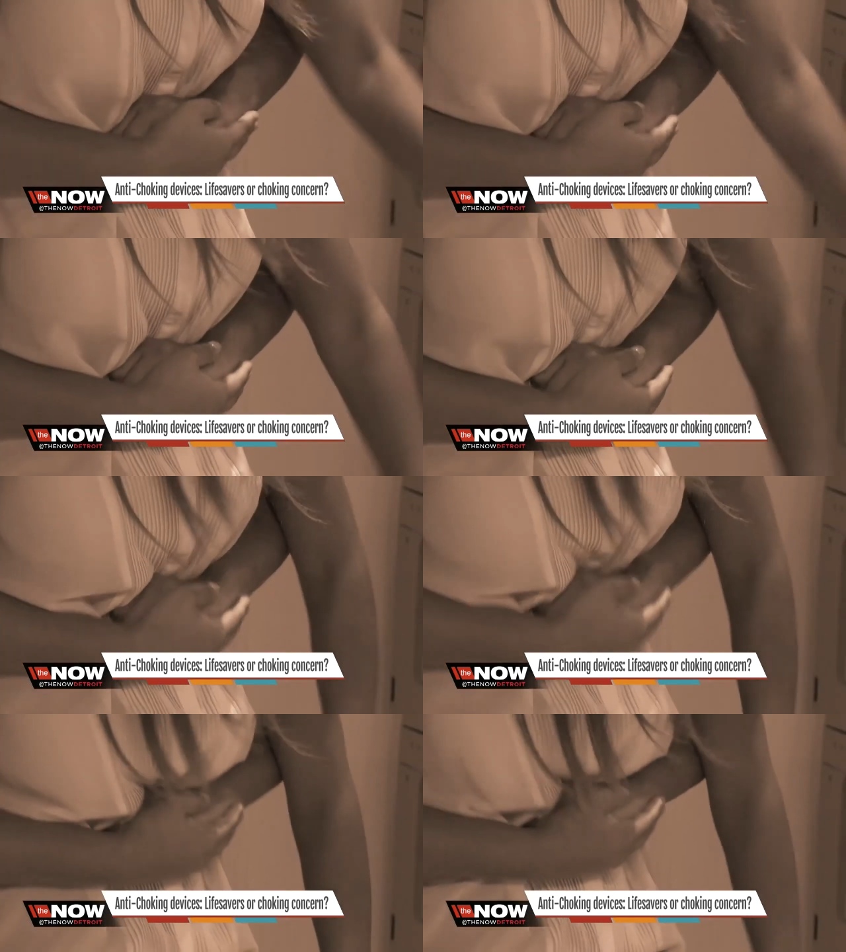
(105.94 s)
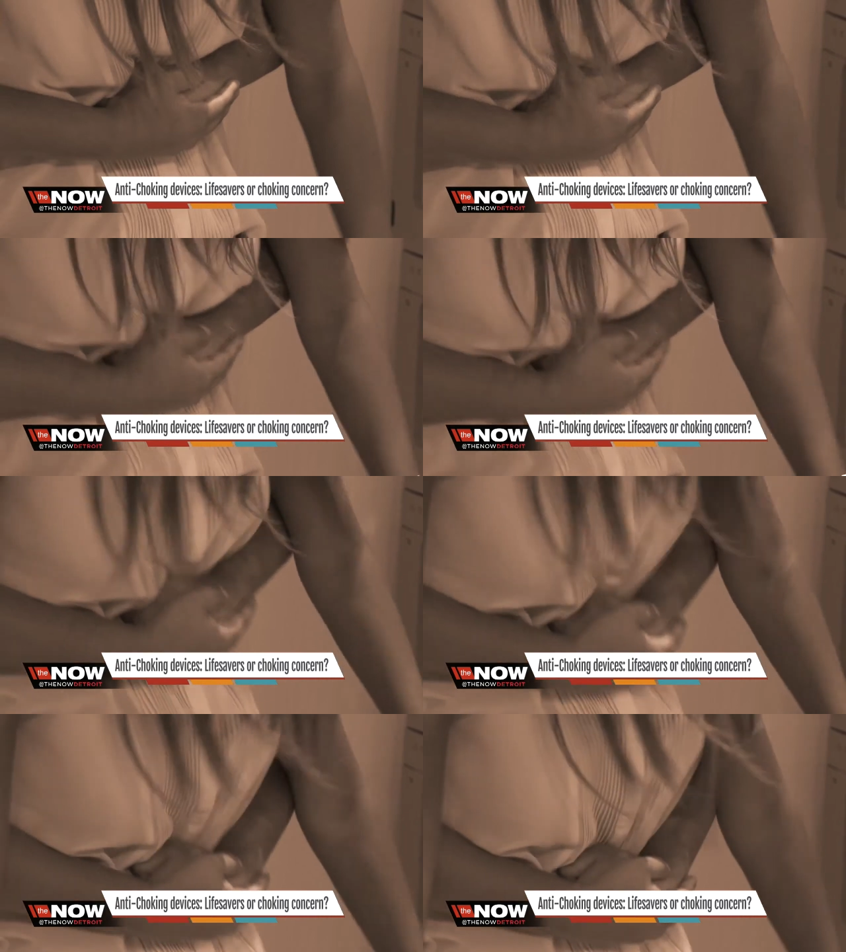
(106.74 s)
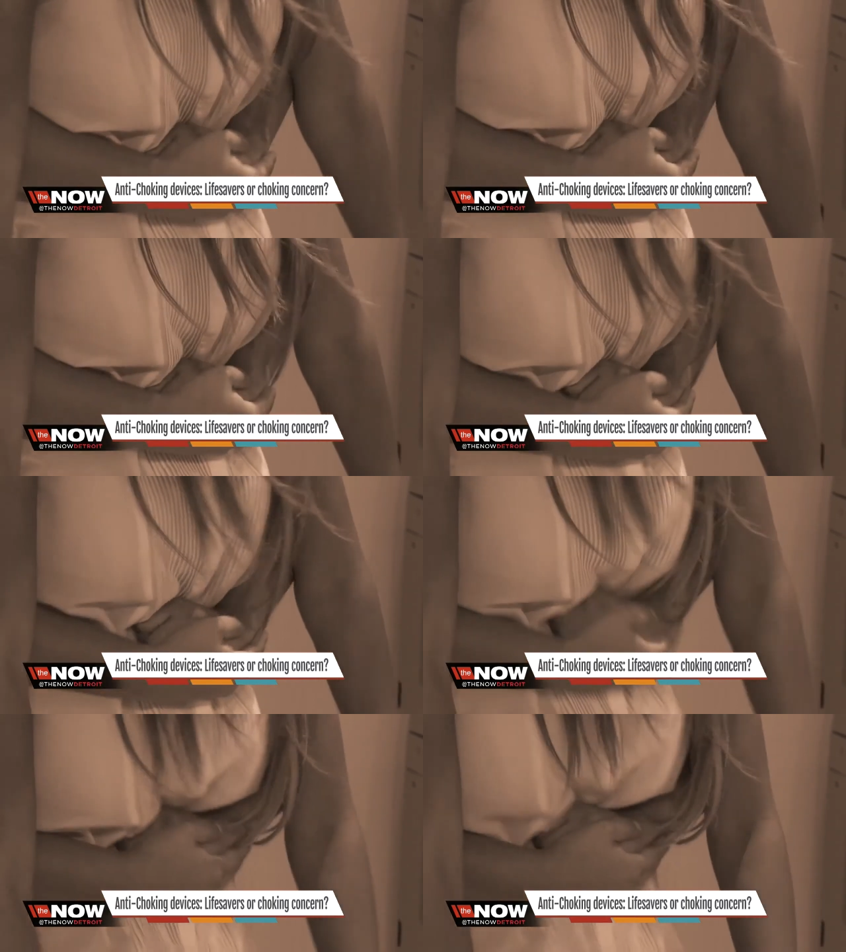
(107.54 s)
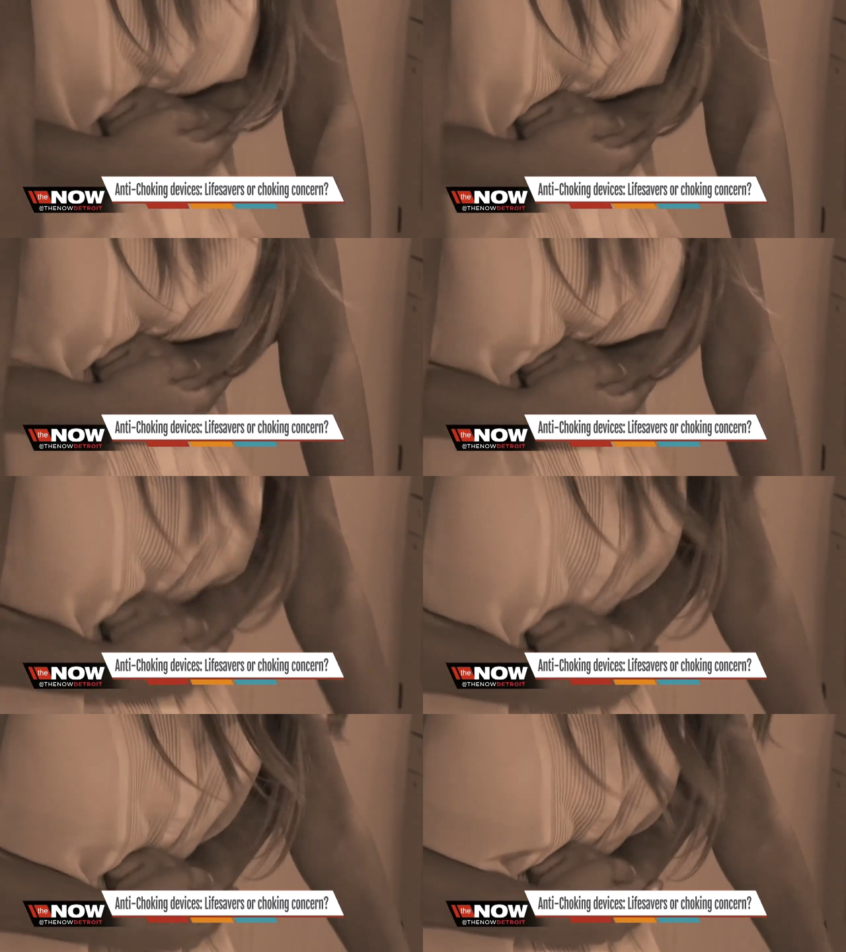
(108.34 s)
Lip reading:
[unreadable: no face in view]